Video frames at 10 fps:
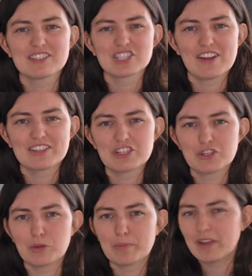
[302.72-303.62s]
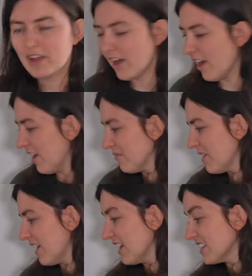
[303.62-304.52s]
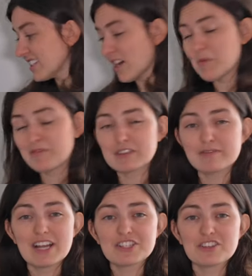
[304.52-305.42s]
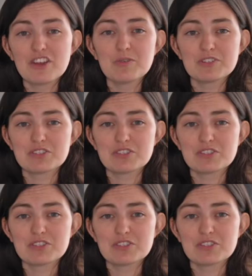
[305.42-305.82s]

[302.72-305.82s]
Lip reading: to the charity shop. It did come with this flash though,